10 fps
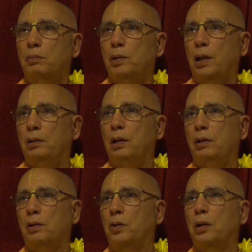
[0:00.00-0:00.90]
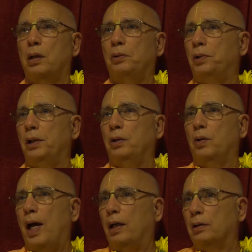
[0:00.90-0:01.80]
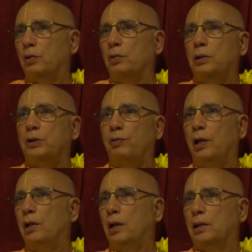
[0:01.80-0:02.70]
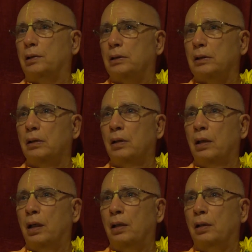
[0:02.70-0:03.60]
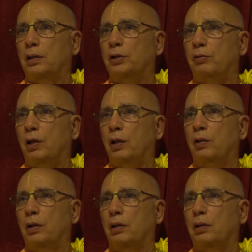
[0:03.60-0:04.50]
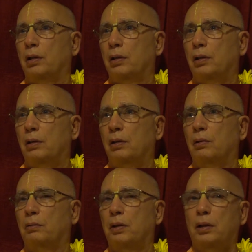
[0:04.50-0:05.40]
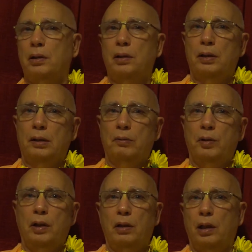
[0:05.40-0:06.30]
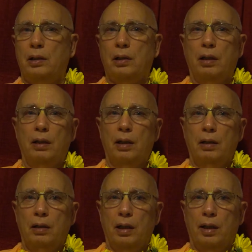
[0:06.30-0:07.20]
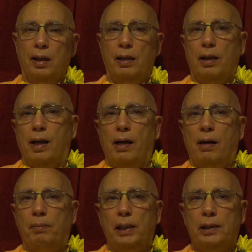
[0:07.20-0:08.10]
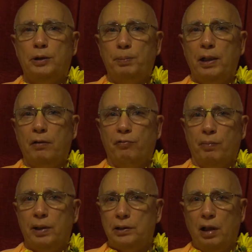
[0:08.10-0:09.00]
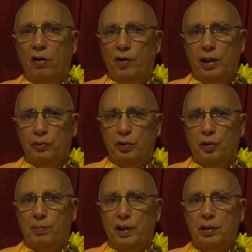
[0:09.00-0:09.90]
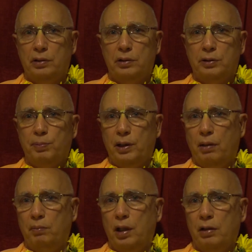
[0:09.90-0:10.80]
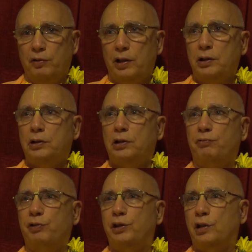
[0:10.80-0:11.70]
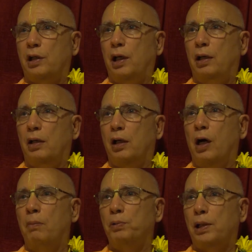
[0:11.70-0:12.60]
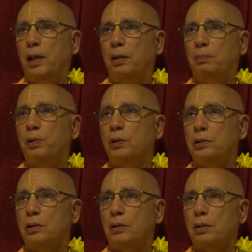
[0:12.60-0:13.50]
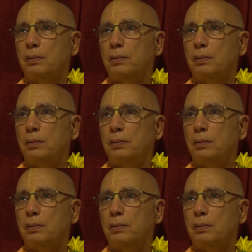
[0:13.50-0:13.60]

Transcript: But I think your attitude is very nice. I think it's very good, you know. We are not, I mean, speaking for myself, I don't know about others, but I'm not a very sophisticated, complicated person.